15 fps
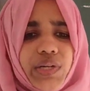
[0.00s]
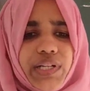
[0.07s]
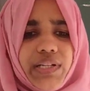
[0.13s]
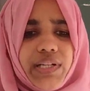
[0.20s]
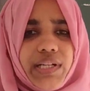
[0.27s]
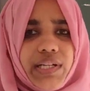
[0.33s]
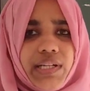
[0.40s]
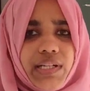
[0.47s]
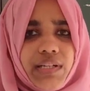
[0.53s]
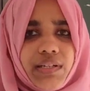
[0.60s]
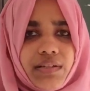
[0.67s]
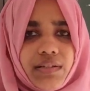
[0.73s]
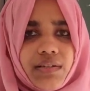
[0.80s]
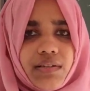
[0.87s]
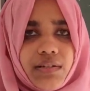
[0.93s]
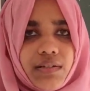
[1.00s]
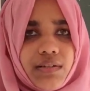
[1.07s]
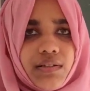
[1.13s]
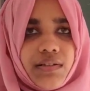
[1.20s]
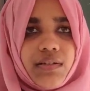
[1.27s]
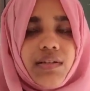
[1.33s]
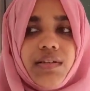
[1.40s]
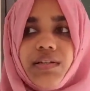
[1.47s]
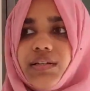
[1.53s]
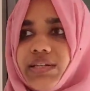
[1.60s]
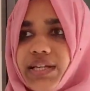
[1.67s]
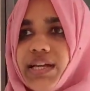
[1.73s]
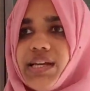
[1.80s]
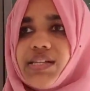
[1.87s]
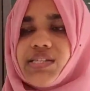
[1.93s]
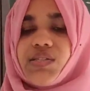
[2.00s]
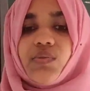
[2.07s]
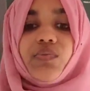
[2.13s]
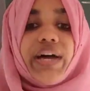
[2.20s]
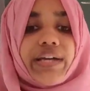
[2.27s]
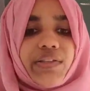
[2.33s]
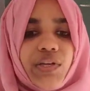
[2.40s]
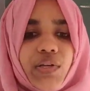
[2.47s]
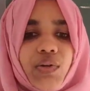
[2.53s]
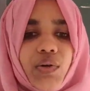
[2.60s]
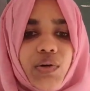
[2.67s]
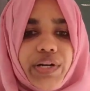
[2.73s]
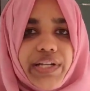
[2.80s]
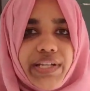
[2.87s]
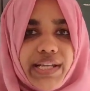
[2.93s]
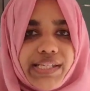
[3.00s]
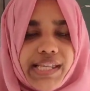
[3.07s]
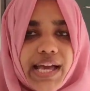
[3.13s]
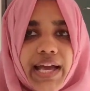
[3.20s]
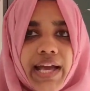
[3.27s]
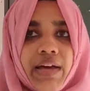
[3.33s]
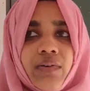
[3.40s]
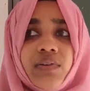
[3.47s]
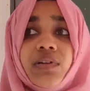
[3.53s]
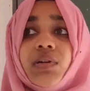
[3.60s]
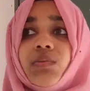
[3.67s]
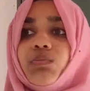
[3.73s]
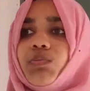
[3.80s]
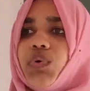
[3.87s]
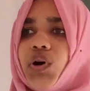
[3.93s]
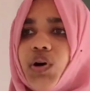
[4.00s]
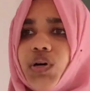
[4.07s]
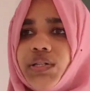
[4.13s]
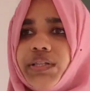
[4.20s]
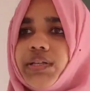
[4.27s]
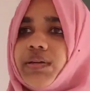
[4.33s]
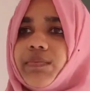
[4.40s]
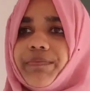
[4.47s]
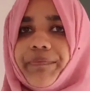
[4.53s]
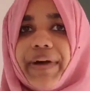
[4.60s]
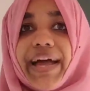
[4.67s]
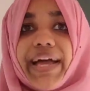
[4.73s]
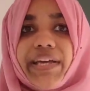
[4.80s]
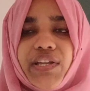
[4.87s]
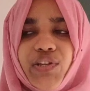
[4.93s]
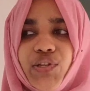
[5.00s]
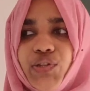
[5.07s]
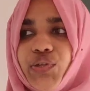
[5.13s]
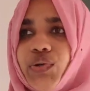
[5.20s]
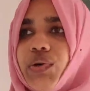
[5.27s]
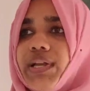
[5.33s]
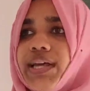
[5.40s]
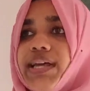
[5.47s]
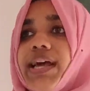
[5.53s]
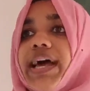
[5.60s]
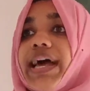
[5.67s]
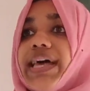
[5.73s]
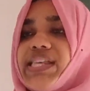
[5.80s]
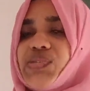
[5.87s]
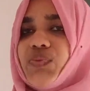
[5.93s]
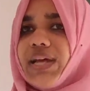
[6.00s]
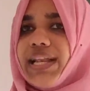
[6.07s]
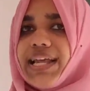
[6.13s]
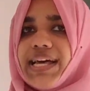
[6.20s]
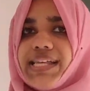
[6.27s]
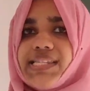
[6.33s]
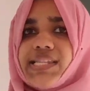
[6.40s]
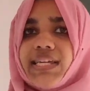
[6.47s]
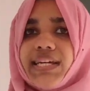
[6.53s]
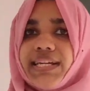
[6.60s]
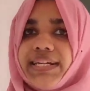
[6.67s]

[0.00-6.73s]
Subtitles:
quantity? Yes, vector quantities have both magnitude as well as